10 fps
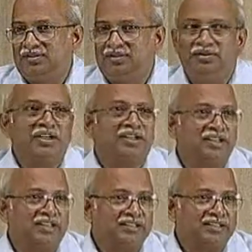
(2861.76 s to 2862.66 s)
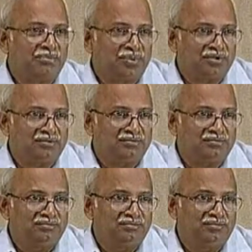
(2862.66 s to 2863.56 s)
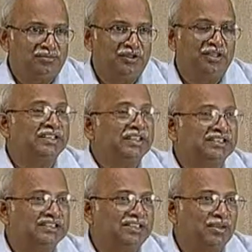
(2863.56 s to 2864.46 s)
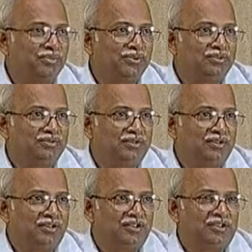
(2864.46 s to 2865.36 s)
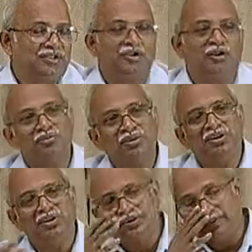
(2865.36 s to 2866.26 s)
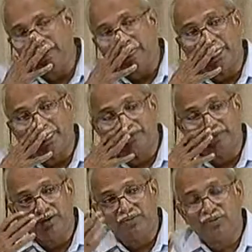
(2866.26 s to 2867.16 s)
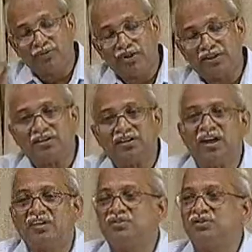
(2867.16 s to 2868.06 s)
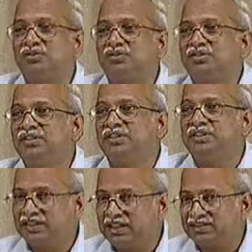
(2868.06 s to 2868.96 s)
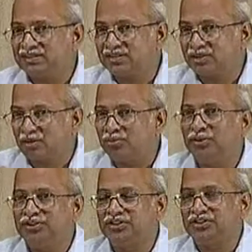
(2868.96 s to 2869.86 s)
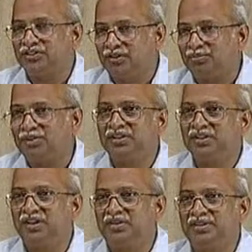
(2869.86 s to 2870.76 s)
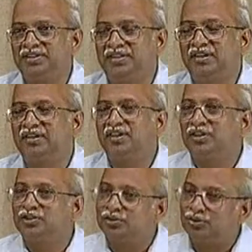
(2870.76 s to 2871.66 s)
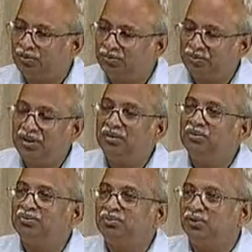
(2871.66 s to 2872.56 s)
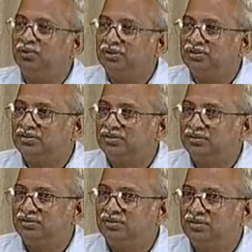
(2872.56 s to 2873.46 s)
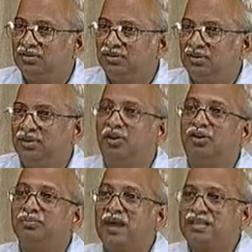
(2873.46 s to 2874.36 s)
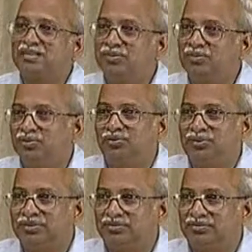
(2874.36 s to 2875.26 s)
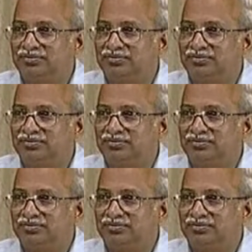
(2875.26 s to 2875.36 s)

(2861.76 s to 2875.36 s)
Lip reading: You can take a sample, you can test a sample. Normally, if you look at the class rules, it says composition of particular material should be minimum so much or maximum so much,